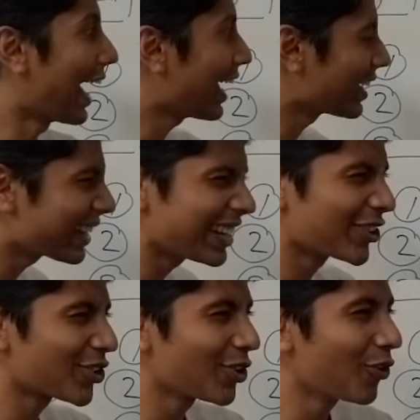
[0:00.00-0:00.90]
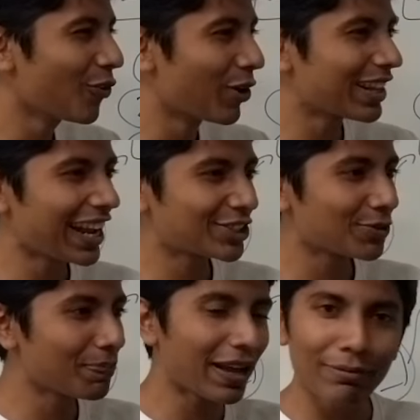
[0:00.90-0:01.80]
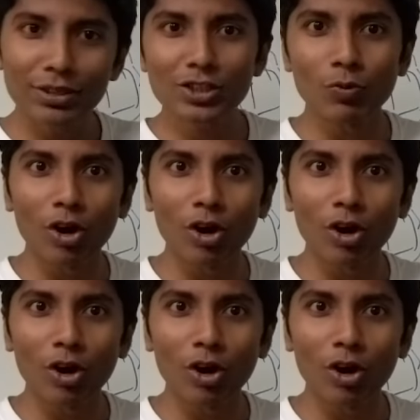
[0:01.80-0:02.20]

I really don't know whether I should pick up these